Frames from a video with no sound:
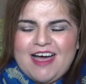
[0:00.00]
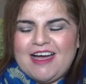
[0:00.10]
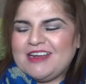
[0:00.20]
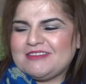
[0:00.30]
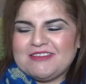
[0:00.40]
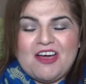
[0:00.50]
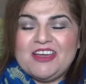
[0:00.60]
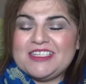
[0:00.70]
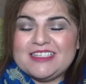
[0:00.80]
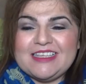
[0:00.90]
I
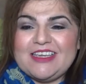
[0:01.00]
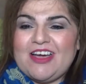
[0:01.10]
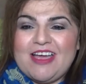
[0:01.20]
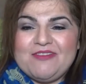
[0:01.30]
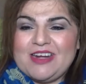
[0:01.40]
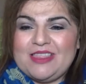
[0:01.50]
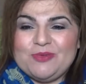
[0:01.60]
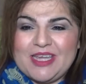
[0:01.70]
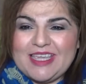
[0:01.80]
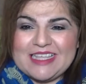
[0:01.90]
honestly haven't had
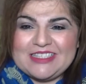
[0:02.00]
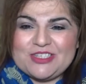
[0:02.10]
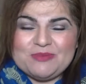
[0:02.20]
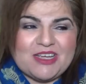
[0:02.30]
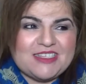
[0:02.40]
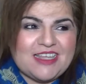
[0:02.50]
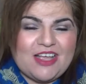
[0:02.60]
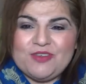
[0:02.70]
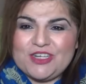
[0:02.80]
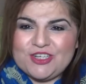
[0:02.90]
the weekends to
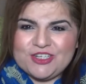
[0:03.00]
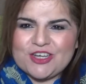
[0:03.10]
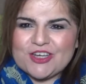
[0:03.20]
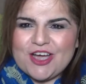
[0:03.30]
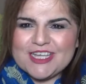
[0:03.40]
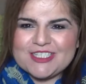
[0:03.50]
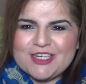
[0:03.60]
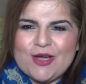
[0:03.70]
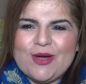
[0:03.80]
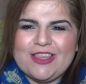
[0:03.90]
myself, and you guys
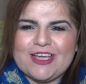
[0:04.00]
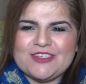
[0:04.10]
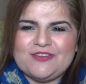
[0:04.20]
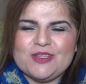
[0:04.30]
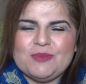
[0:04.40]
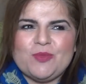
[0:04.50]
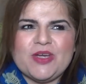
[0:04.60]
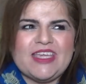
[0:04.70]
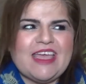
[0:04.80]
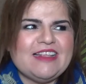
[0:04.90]
know I like to film on
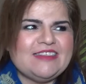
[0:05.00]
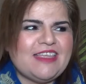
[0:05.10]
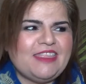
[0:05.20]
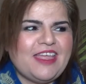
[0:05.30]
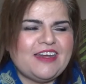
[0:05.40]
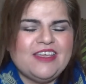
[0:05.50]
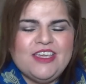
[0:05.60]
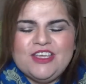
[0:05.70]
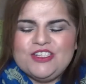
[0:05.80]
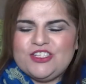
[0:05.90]
weekends, and then
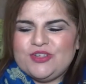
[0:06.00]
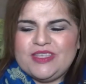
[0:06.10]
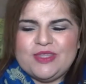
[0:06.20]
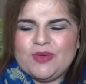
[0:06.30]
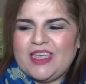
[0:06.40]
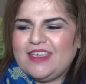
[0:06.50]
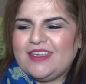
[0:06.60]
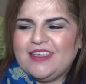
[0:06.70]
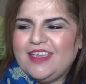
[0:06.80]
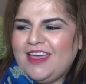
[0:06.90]
during the
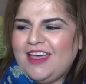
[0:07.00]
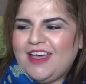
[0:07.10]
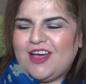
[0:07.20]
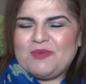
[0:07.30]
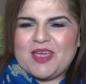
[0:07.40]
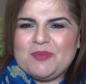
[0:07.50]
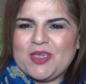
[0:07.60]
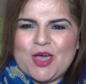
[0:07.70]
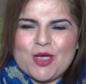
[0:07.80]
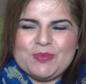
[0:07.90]
week I'm
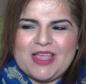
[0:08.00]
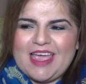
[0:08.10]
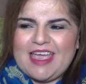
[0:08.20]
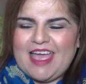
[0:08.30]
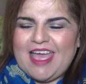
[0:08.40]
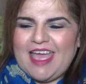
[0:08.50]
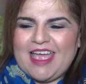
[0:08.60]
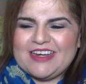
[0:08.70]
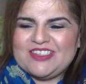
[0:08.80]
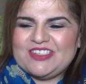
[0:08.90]
coming home late
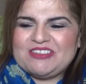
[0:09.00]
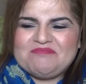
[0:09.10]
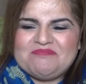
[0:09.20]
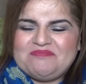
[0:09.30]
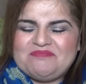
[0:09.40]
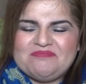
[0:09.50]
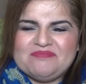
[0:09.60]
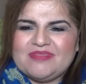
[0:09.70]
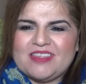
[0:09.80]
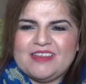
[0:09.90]
and
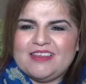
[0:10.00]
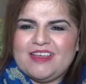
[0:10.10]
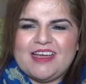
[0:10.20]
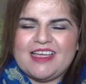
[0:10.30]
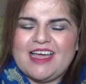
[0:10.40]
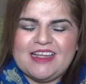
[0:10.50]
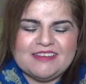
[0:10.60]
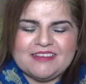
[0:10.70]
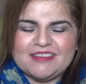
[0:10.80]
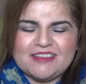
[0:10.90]
I
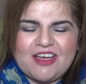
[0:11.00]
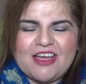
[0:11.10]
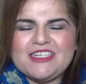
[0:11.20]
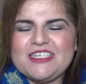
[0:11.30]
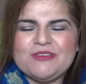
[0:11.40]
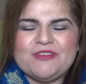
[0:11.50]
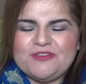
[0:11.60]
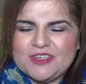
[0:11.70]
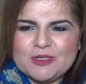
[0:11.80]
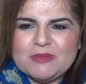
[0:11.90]
can't, the idea of
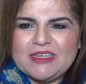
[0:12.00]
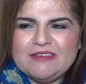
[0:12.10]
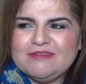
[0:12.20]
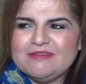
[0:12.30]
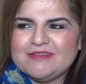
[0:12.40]
filming,